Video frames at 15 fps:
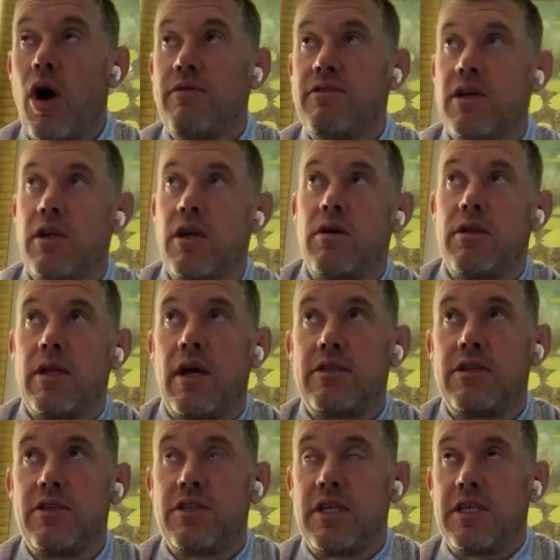I've shot lower than that. I
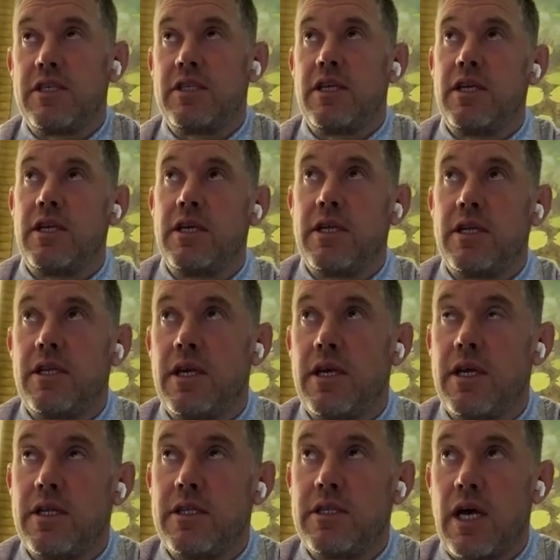shot 60 in
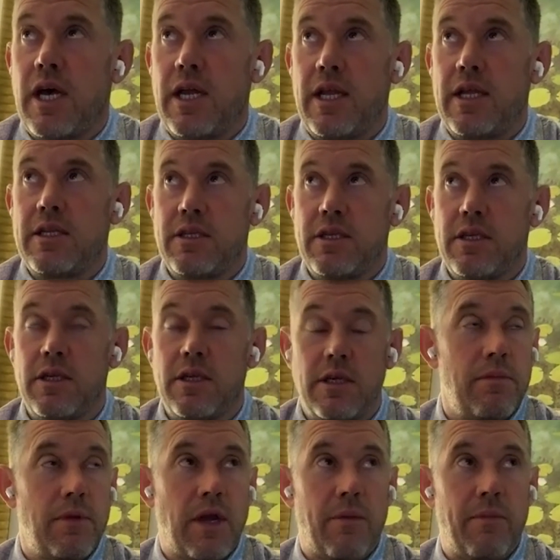Thailand.
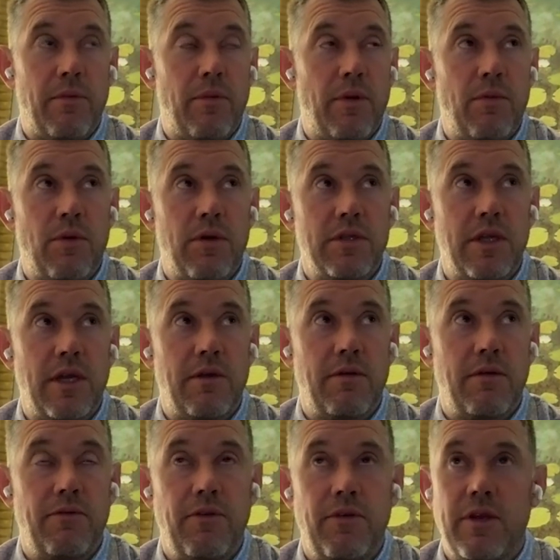I can't remember what it was now, a
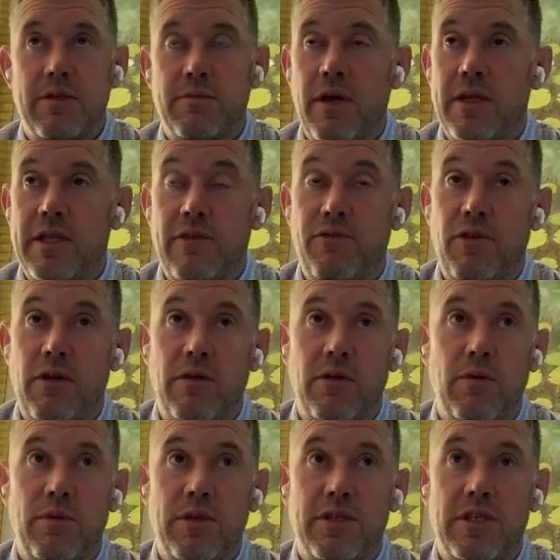few years back. And then
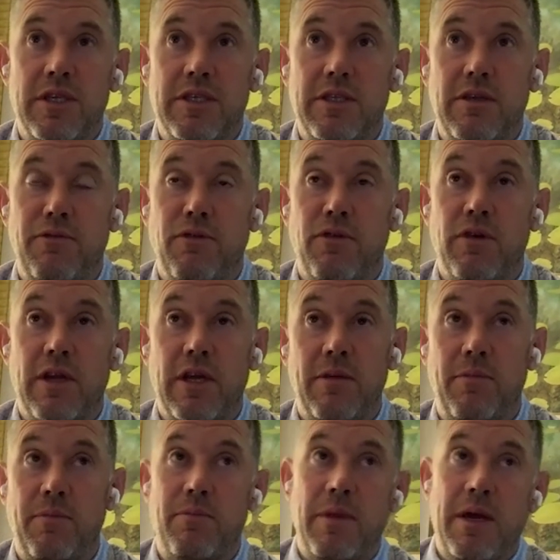followed up with a 64 and had
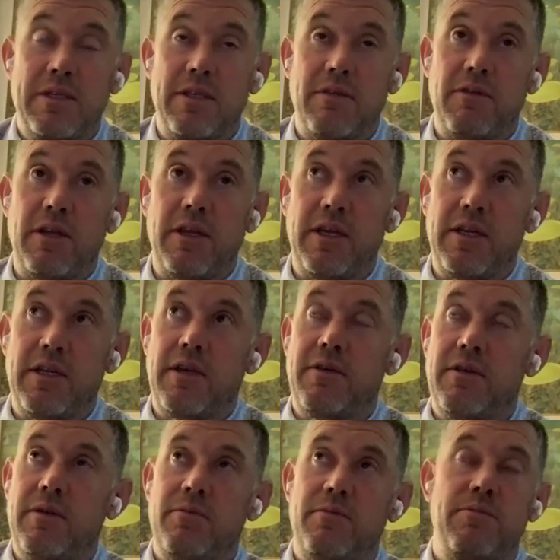a massive lead. I
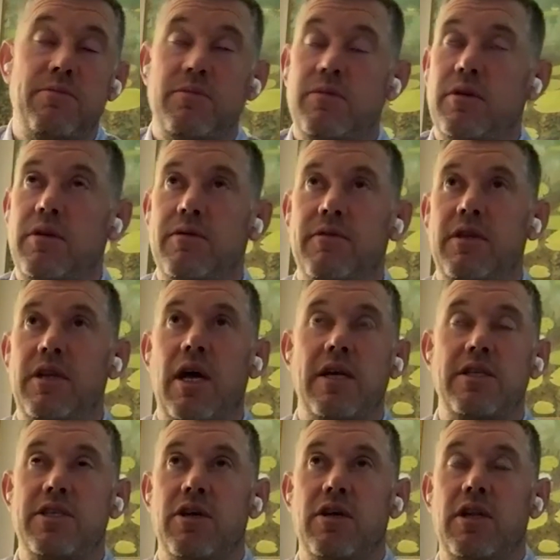had a sort of a
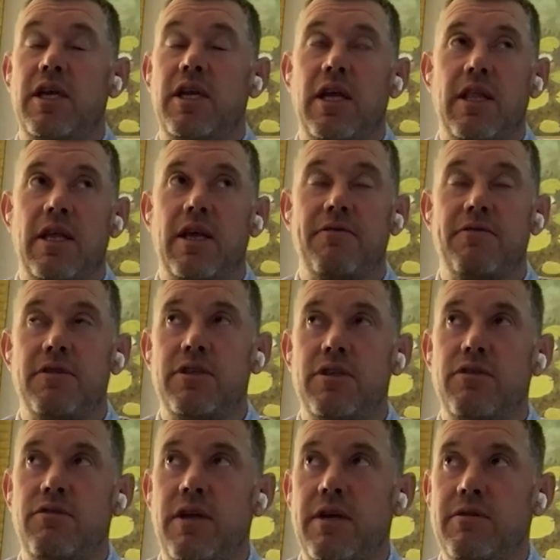9-shot lead, I think, after
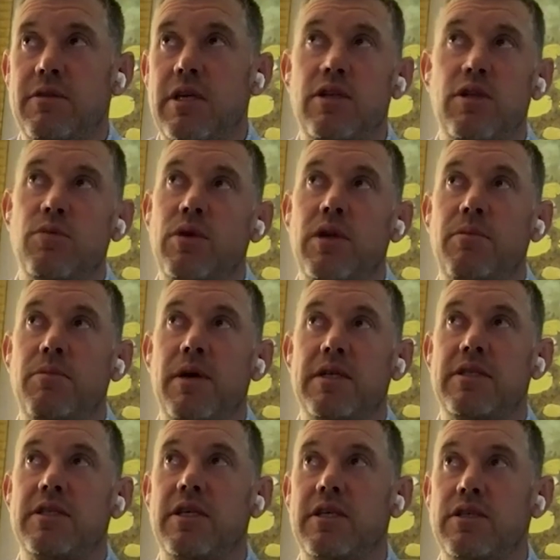two rounds. Ended up winning by
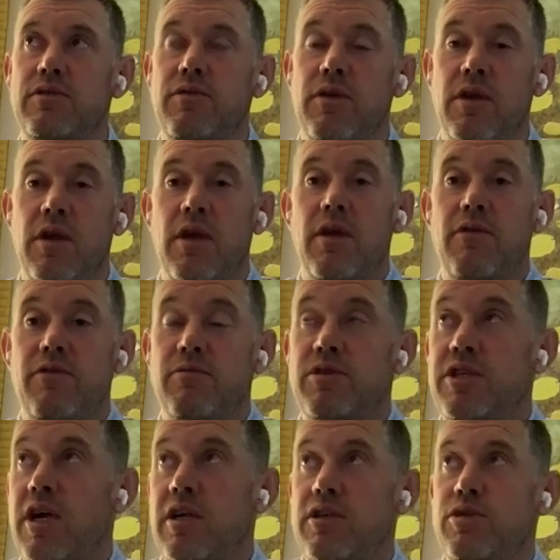6 from
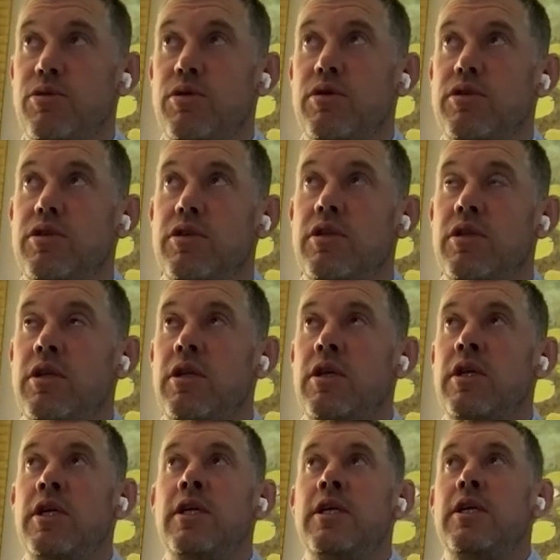Shal Schwartzel.
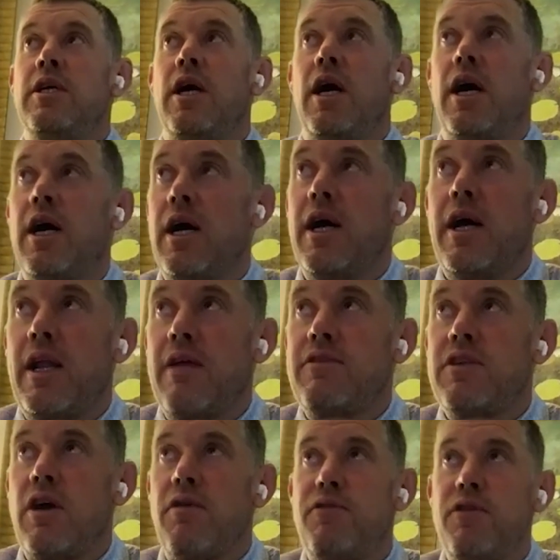And I've
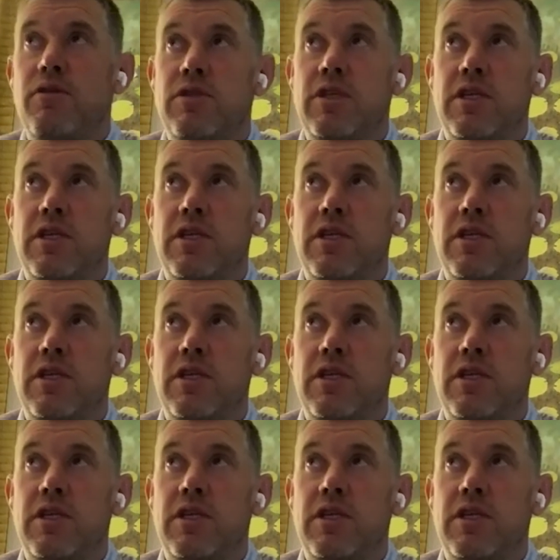shot a few